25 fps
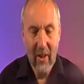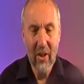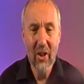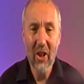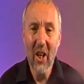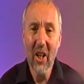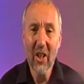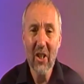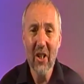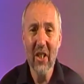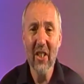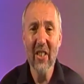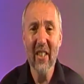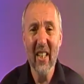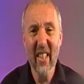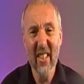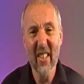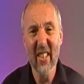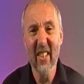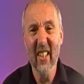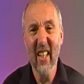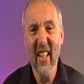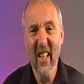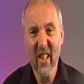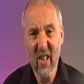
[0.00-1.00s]
Judges
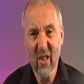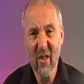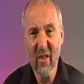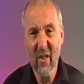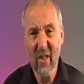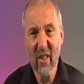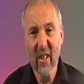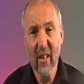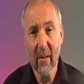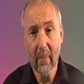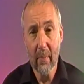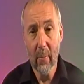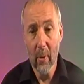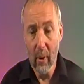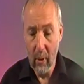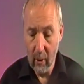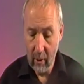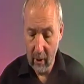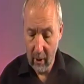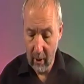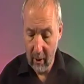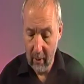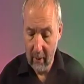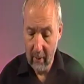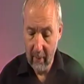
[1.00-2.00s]
is an interesting
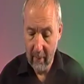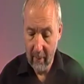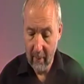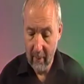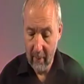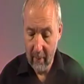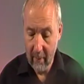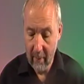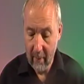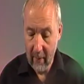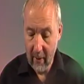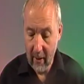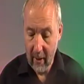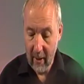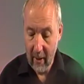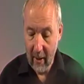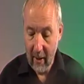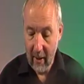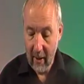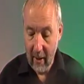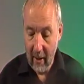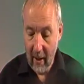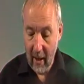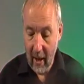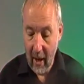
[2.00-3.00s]
book.
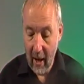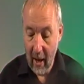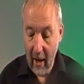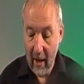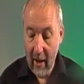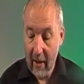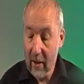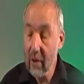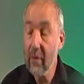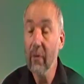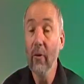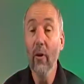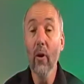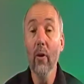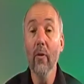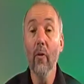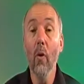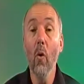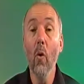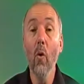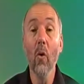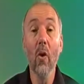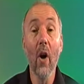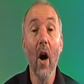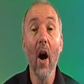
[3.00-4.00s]
It's full
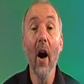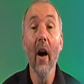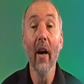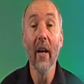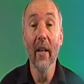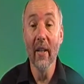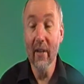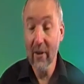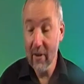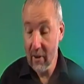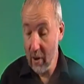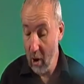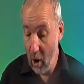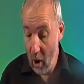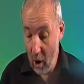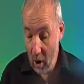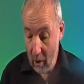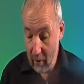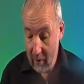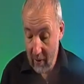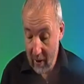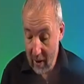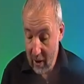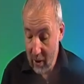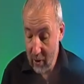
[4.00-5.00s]
of all kinds
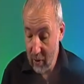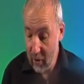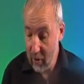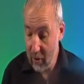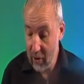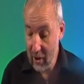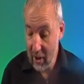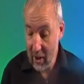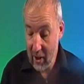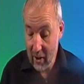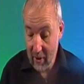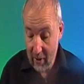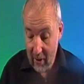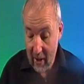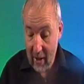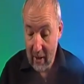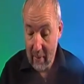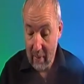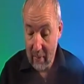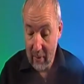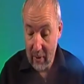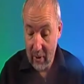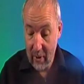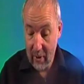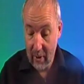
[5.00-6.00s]
of interesting
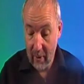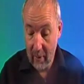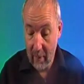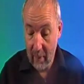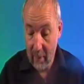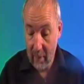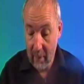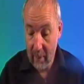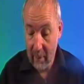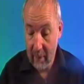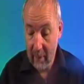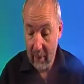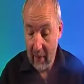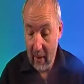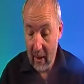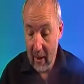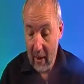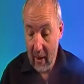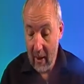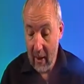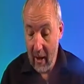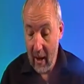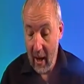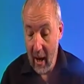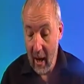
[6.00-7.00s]
themes.
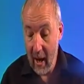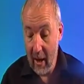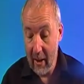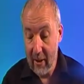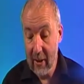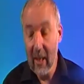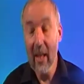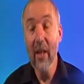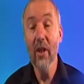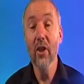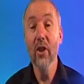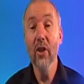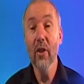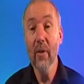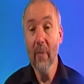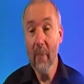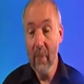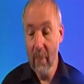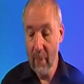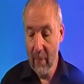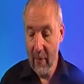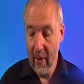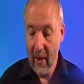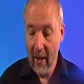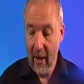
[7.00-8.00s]
Tension
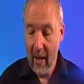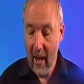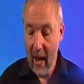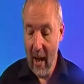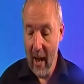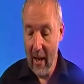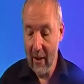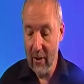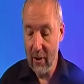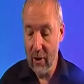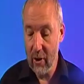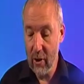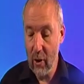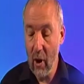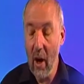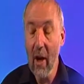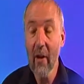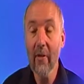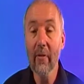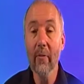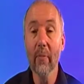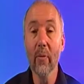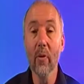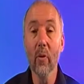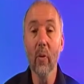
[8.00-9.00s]
and
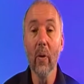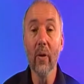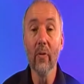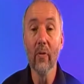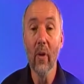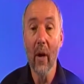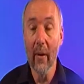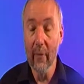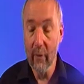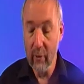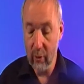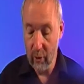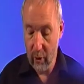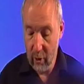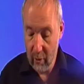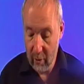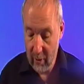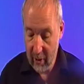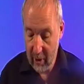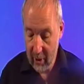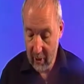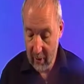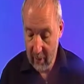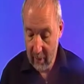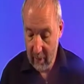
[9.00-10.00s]
strife between rival
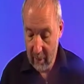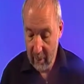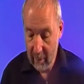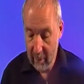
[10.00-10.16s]
groups,